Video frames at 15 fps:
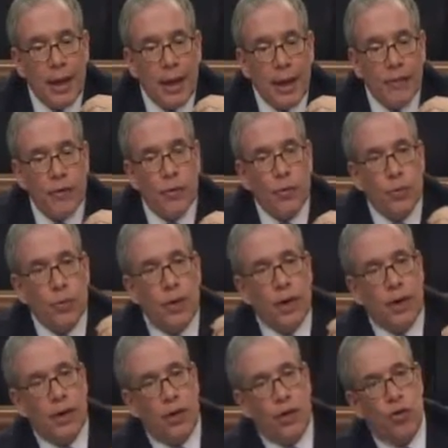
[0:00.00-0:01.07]
if you
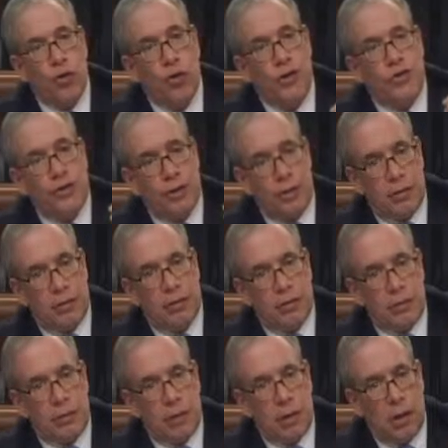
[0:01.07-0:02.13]
increase it
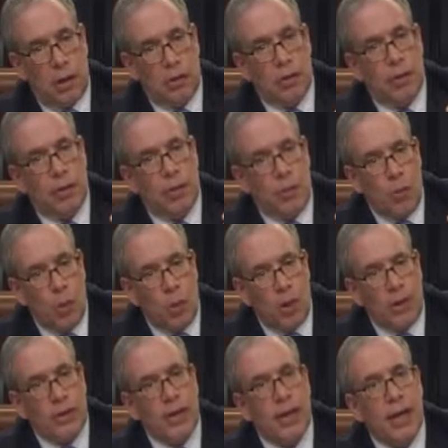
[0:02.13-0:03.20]
a little bit
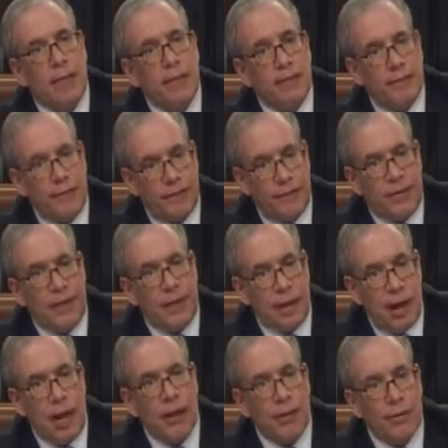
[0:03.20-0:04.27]
more and you get up to
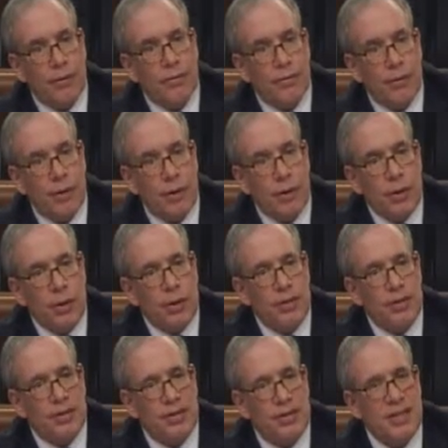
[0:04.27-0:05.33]
$15, you
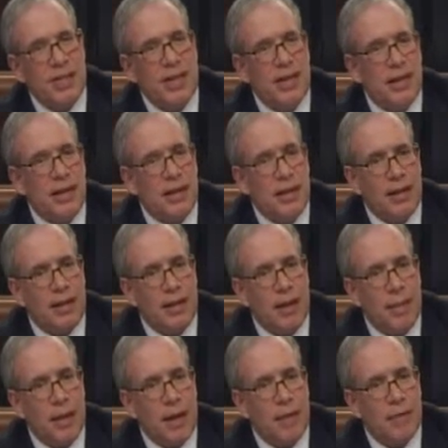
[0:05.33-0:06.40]
can see the
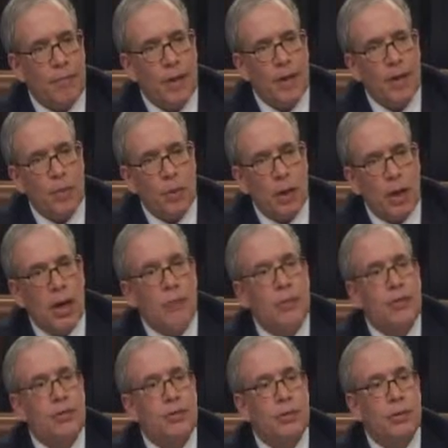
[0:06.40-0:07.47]
amount of money that will come
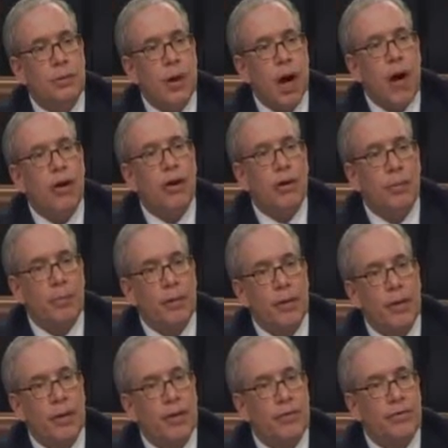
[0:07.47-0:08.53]
into our
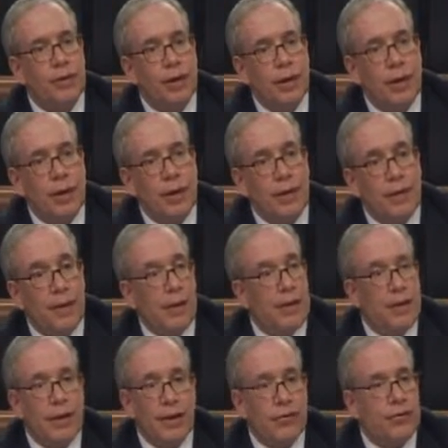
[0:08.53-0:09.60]
communities
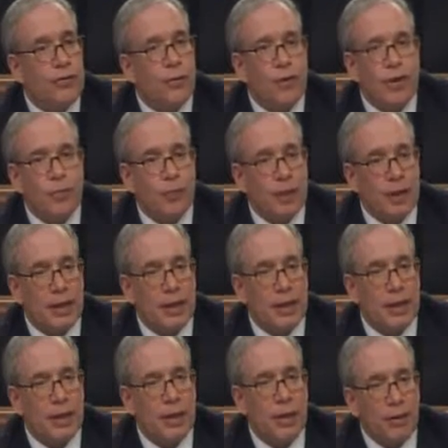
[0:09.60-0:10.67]
that's so desperately
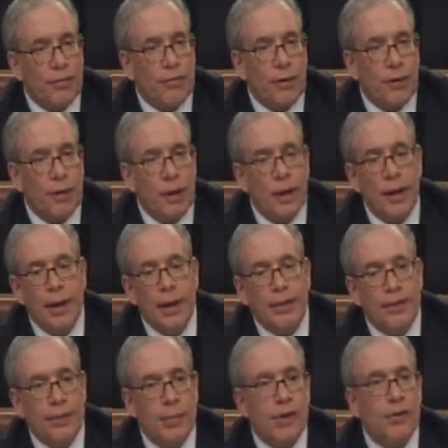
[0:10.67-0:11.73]
needed. Also,
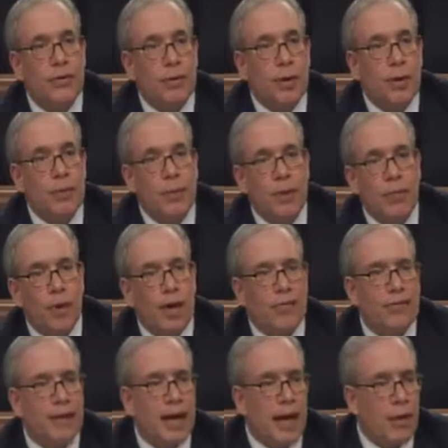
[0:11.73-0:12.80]
as the mayor talked about
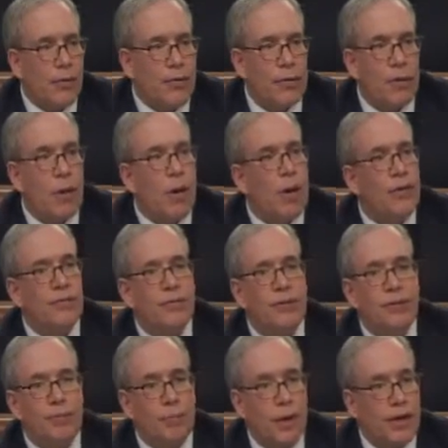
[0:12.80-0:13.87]
rising housing costs and
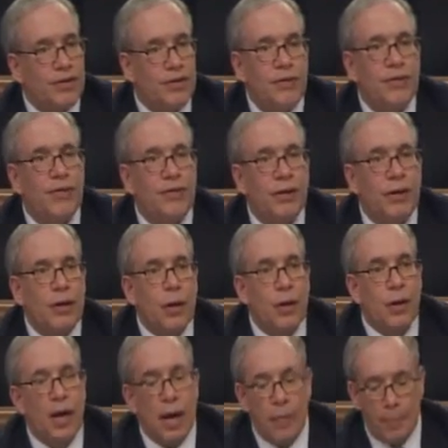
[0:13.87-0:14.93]
the price of everything
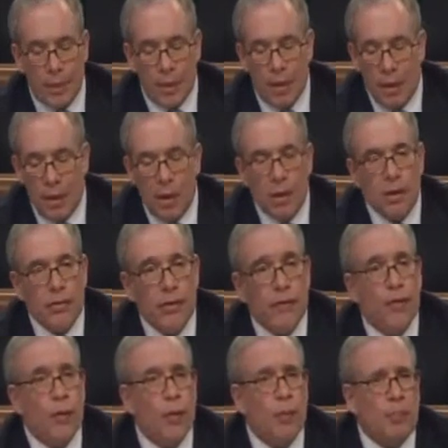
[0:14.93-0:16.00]
going up and the
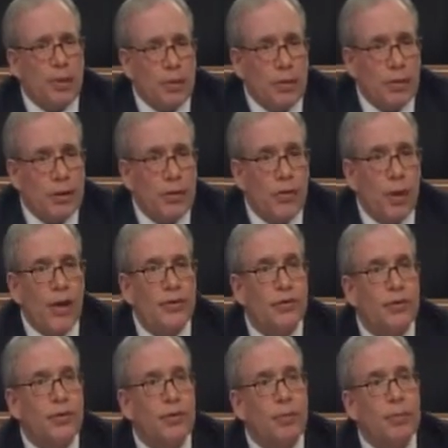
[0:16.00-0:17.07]
affordability
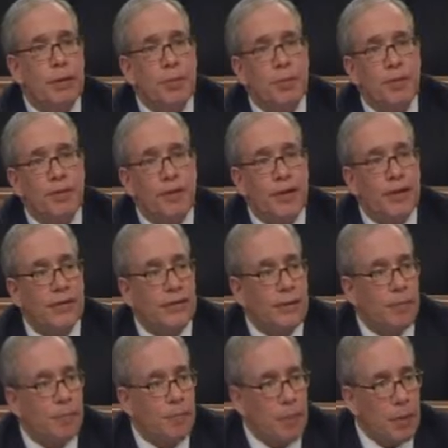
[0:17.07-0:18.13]
crisis that people face,
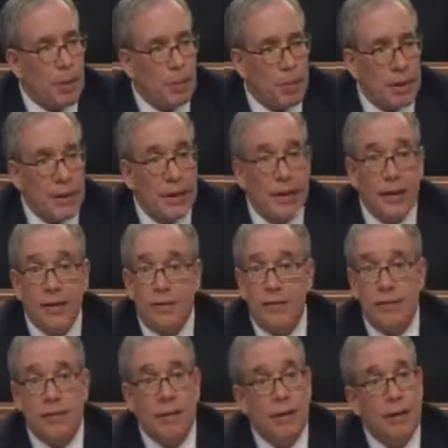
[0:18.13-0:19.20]
the ability
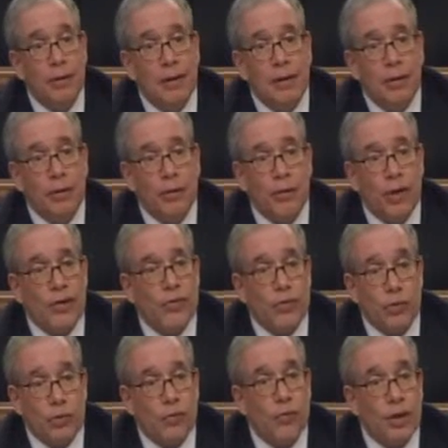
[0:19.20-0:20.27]
to raise
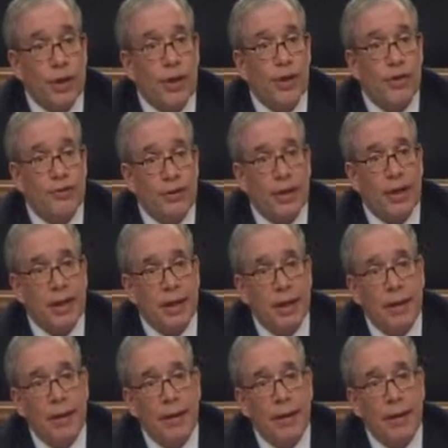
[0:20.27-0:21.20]
children in our city,